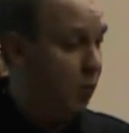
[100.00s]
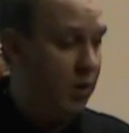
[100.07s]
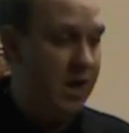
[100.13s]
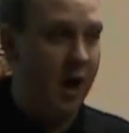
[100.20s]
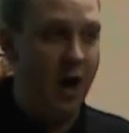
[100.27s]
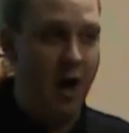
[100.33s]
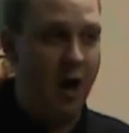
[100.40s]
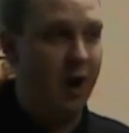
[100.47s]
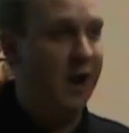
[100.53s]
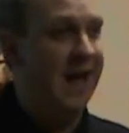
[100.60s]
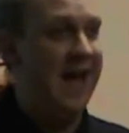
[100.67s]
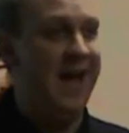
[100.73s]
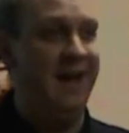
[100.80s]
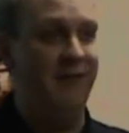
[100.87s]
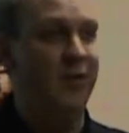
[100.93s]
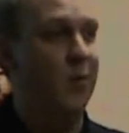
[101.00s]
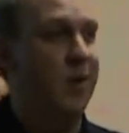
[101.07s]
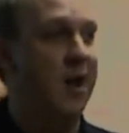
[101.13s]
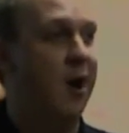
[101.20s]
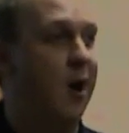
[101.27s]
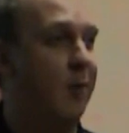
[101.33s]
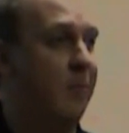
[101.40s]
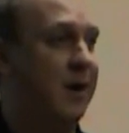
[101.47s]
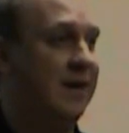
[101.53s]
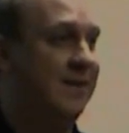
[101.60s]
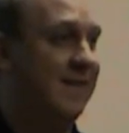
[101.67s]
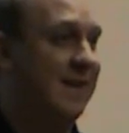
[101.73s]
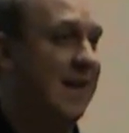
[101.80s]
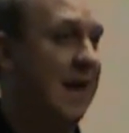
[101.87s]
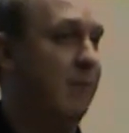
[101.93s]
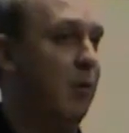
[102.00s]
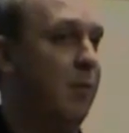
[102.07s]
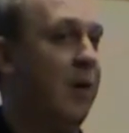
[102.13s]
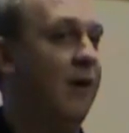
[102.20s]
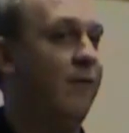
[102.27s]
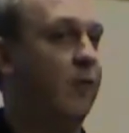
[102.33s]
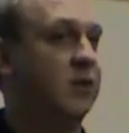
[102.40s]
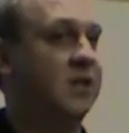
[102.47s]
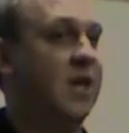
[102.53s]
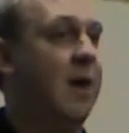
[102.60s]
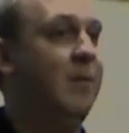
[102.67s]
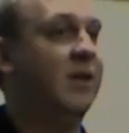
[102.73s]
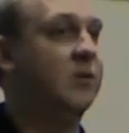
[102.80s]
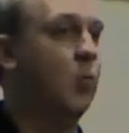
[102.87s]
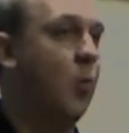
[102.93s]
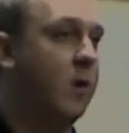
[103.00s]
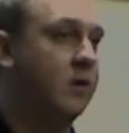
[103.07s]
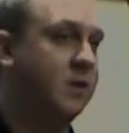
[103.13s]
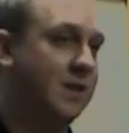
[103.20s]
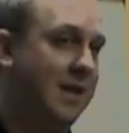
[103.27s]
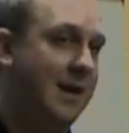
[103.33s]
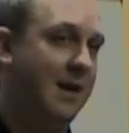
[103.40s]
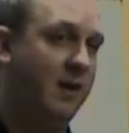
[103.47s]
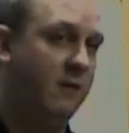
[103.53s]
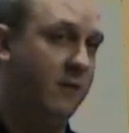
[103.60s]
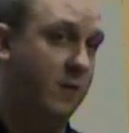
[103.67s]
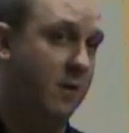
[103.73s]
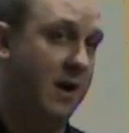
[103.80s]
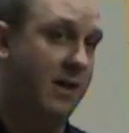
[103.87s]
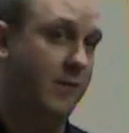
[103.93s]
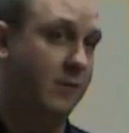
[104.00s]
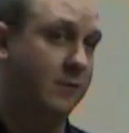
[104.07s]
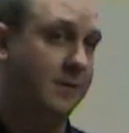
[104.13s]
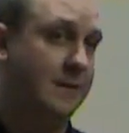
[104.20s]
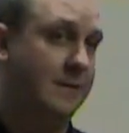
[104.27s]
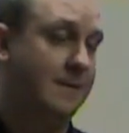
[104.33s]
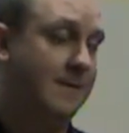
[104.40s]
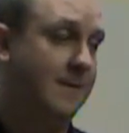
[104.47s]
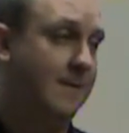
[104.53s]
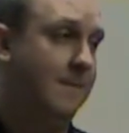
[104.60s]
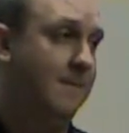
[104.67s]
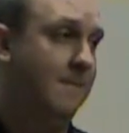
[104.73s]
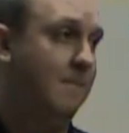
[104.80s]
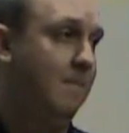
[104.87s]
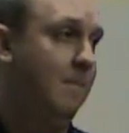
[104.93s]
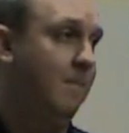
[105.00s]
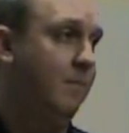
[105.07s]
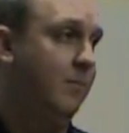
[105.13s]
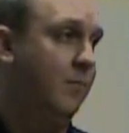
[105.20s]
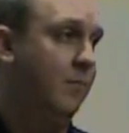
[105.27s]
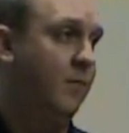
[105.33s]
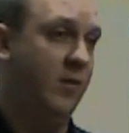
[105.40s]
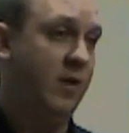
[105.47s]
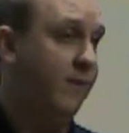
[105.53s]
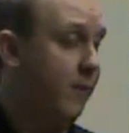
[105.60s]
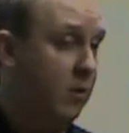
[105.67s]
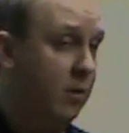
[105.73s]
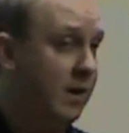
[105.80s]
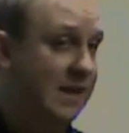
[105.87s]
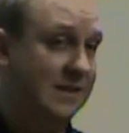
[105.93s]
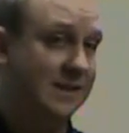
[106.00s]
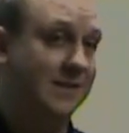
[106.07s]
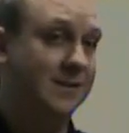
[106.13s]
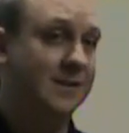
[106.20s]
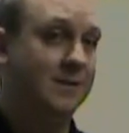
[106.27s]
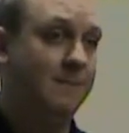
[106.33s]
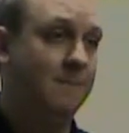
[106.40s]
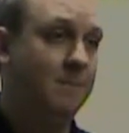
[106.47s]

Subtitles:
we all have, that we all bring to the table. But for some, it's worse than it is for others. For different reasons.